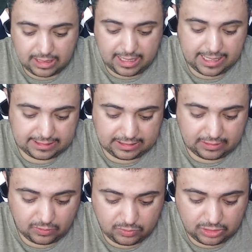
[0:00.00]
and, you
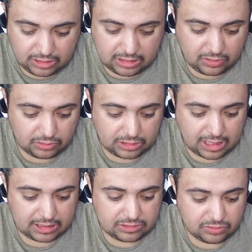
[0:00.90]
know, you can
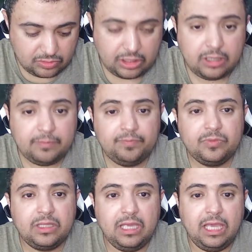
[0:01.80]
contact us through there.
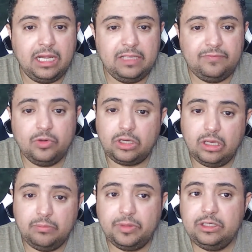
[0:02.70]
And if you are a
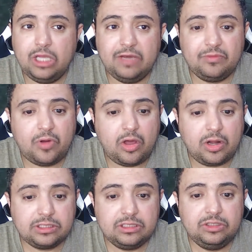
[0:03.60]
company and you have a
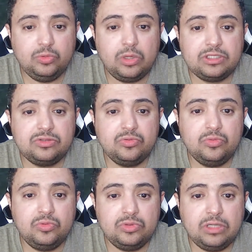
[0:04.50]
product and you want us
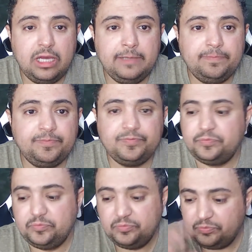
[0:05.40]
to
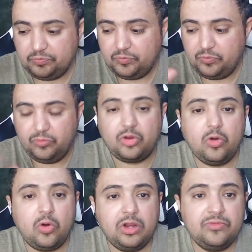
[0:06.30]

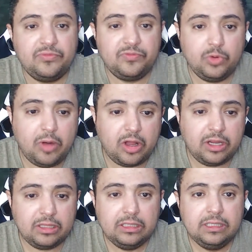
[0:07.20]
record a review about
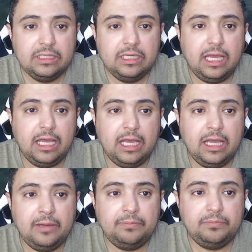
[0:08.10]
it,
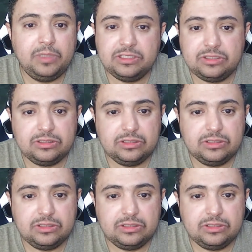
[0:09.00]
please